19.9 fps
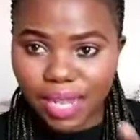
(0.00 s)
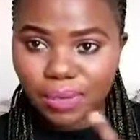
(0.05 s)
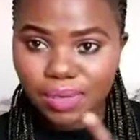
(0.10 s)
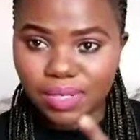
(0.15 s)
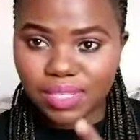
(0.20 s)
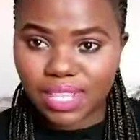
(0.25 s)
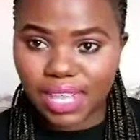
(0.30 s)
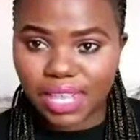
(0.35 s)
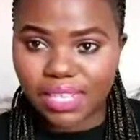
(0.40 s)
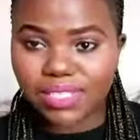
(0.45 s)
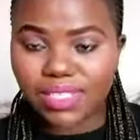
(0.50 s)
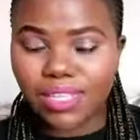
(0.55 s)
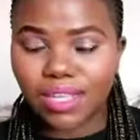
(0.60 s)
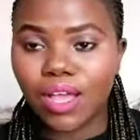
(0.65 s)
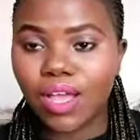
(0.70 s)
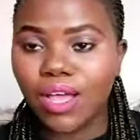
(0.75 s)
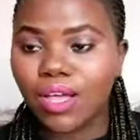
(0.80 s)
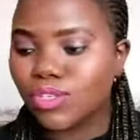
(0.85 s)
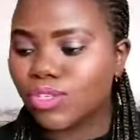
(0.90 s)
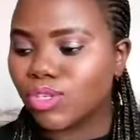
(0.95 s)
I was
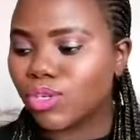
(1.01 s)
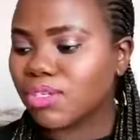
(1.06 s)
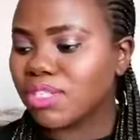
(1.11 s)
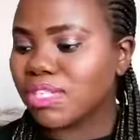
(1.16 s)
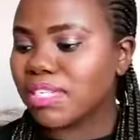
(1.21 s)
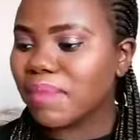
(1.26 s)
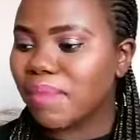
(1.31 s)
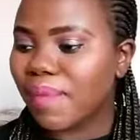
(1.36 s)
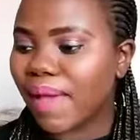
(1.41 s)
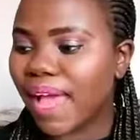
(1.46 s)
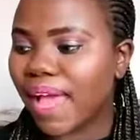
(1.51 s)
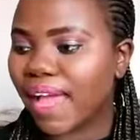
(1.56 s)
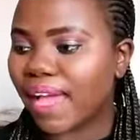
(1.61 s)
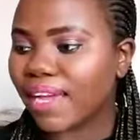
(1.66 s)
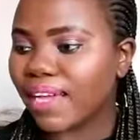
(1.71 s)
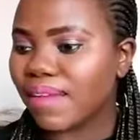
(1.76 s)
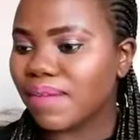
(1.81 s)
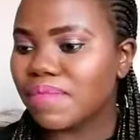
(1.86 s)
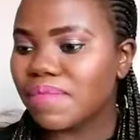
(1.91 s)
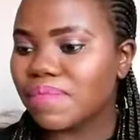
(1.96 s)
dancing. So
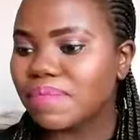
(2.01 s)
T-Bag